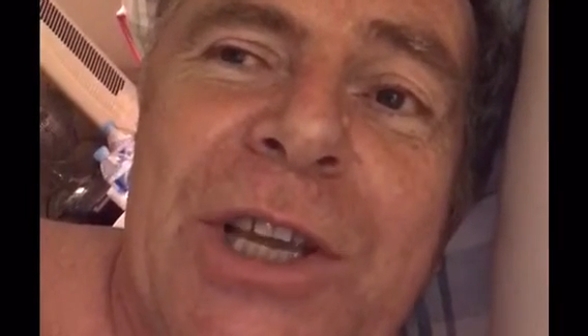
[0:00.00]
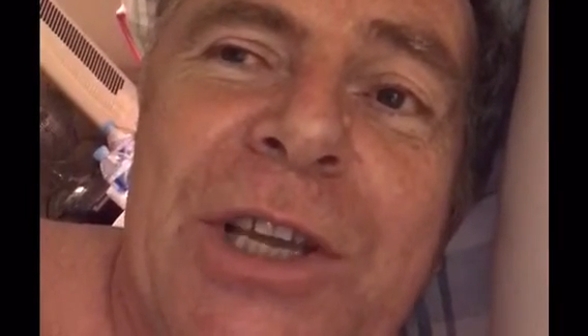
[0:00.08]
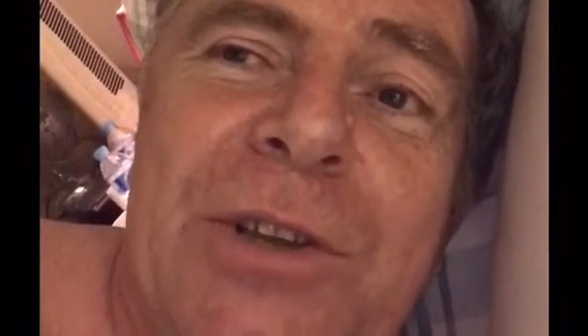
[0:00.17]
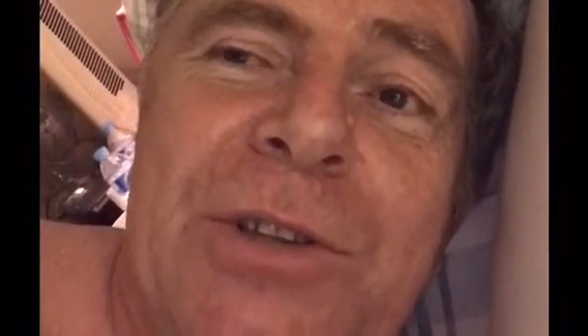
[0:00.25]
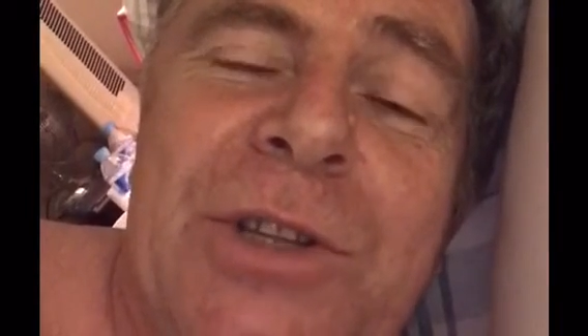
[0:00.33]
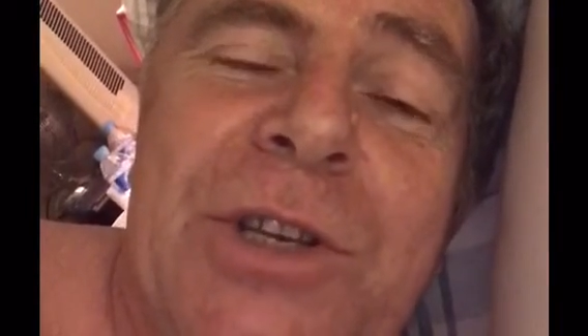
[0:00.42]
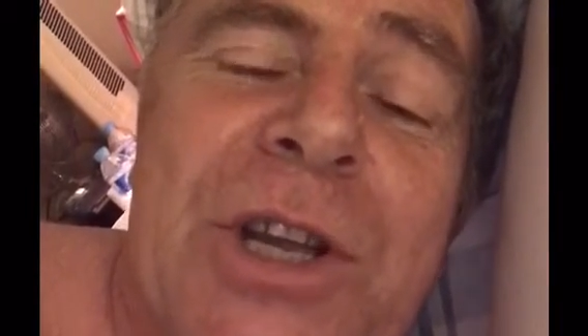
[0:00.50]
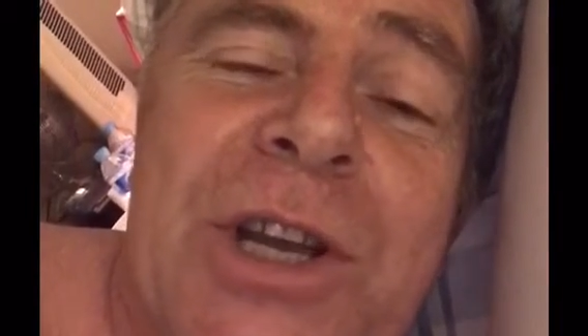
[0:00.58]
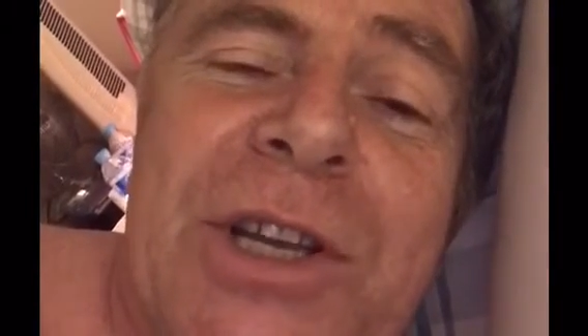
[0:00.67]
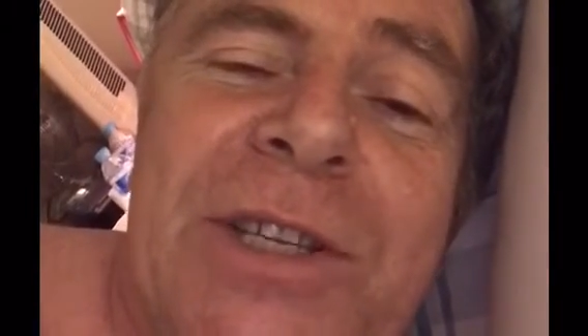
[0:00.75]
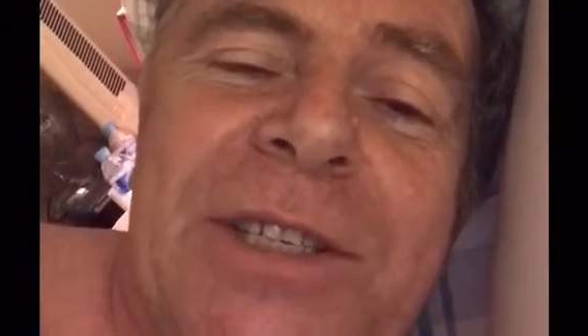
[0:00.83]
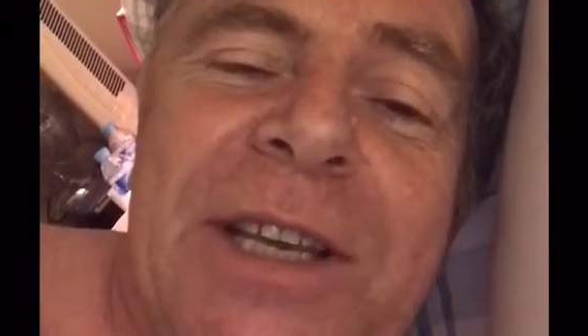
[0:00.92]
thank you to the
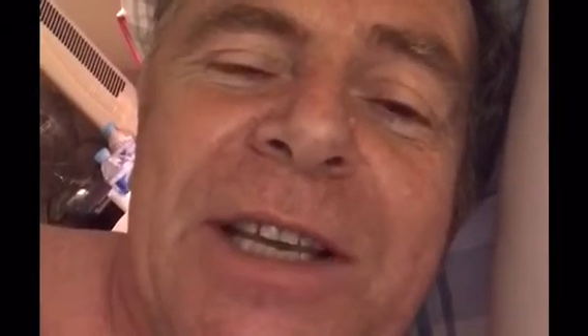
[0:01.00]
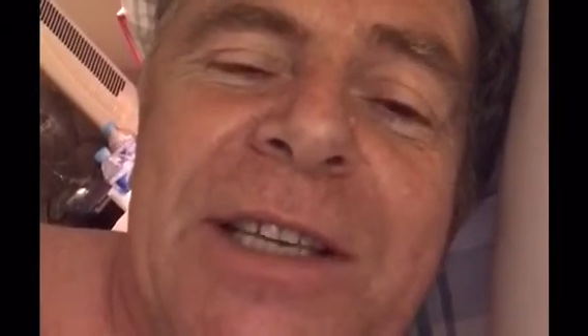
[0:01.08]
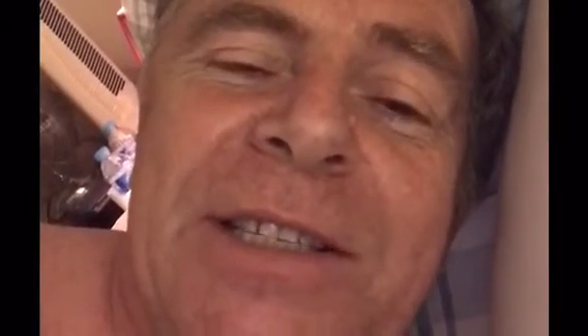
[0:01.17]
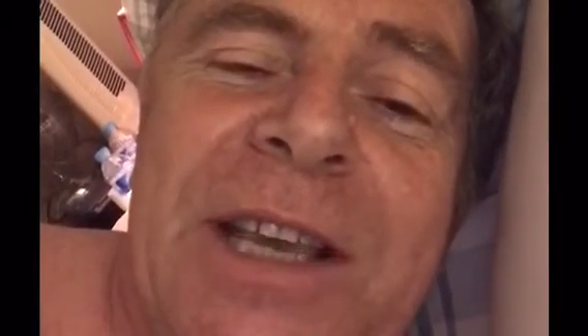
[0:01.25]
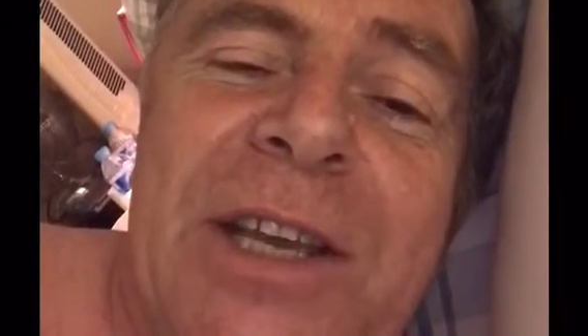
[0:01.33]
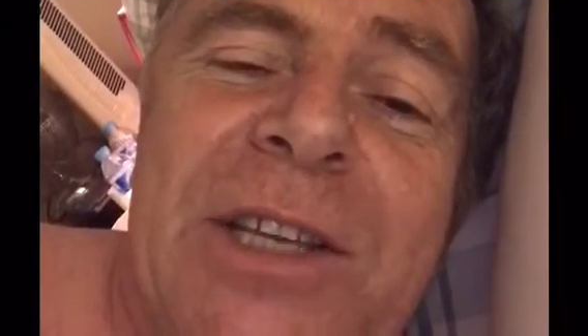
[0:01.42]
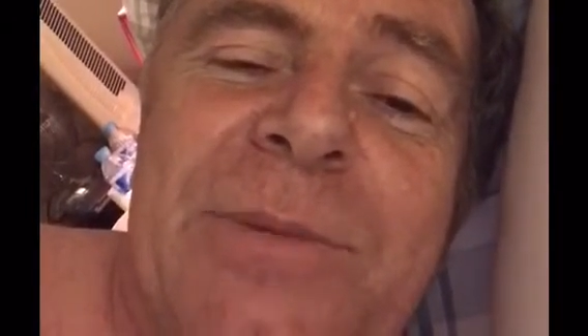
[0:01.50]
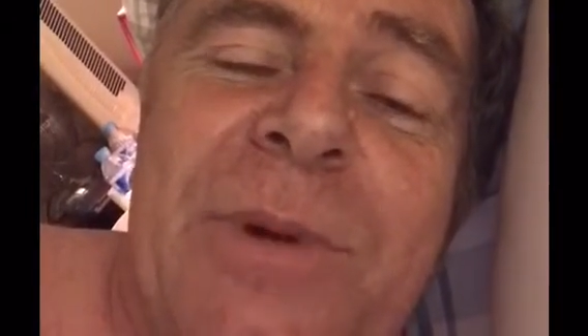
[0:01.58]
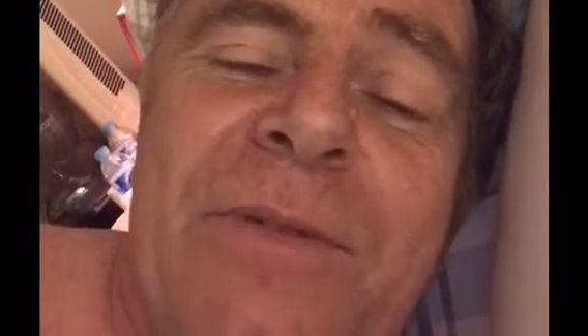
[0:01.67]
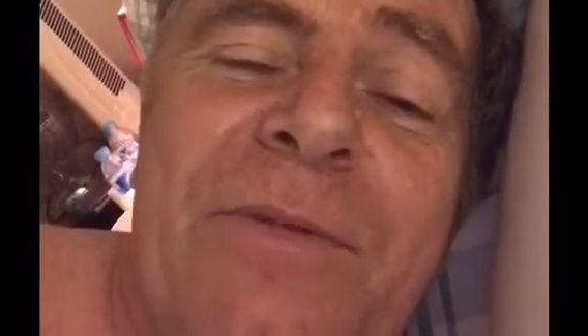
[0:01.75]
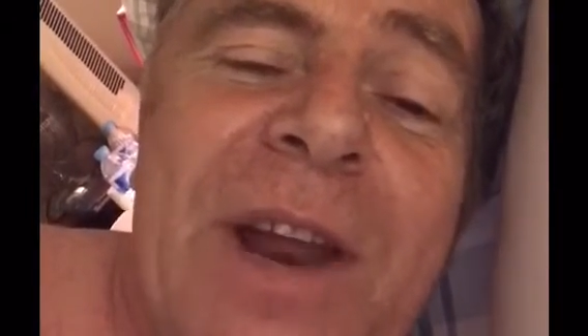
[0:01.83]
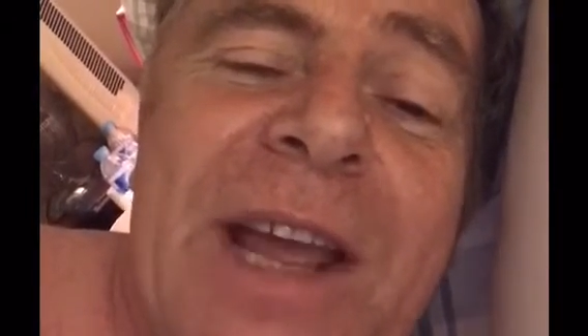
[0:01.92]
nurses, thank you to
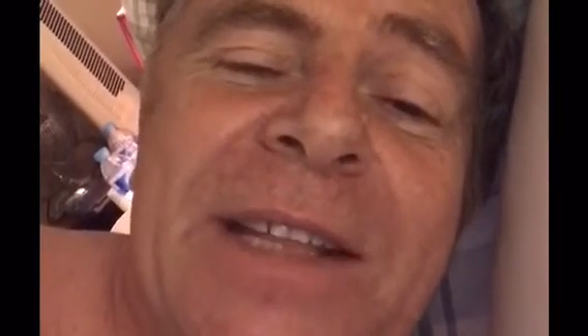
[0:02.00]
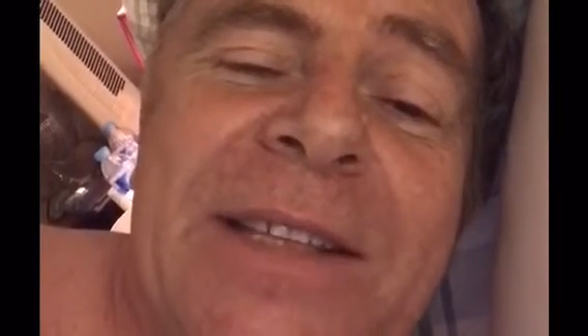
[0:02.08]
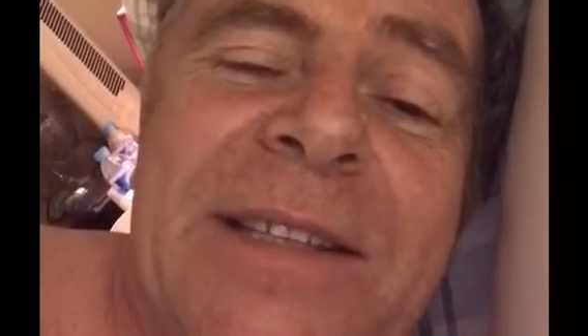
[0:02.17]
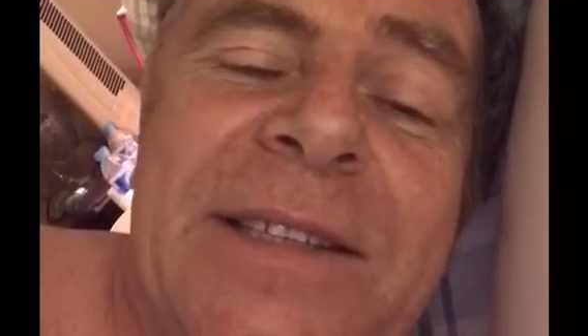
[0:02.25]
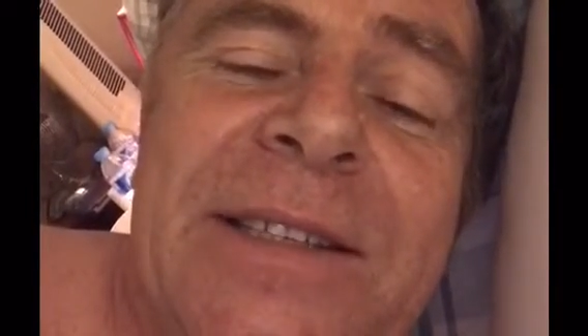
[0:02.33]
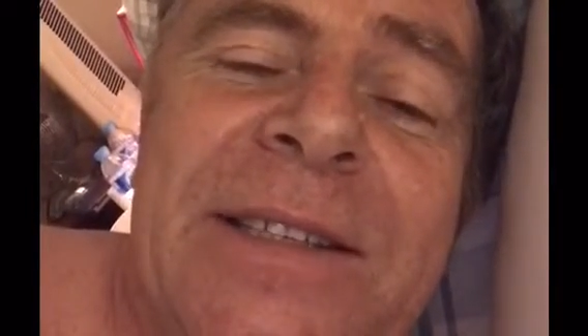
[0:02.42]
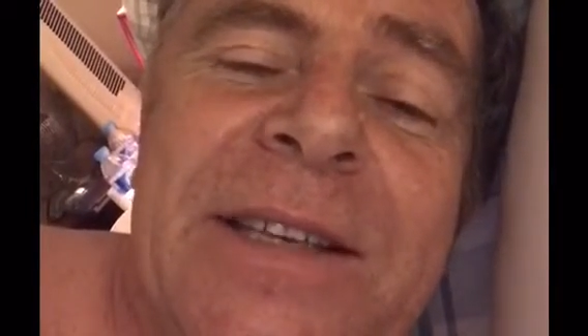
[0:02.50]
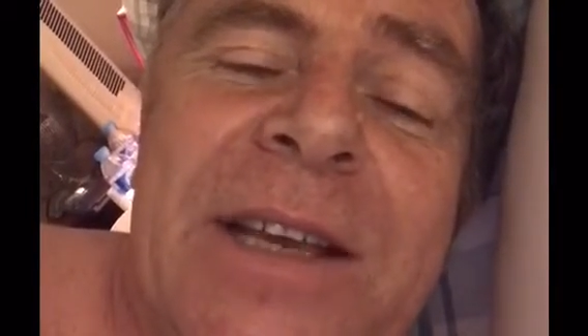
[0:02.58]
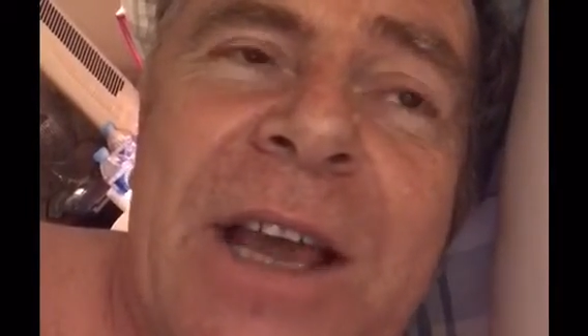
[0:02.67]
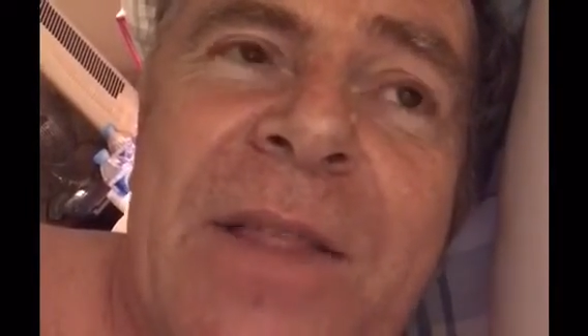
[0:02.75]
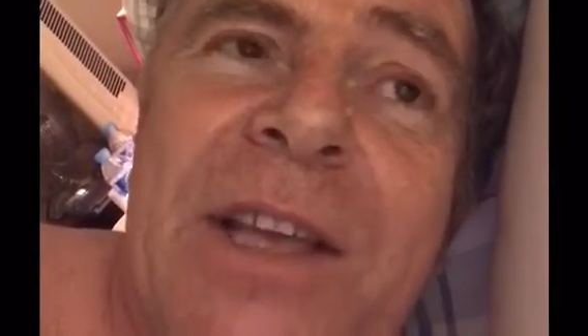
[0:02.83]
my friends.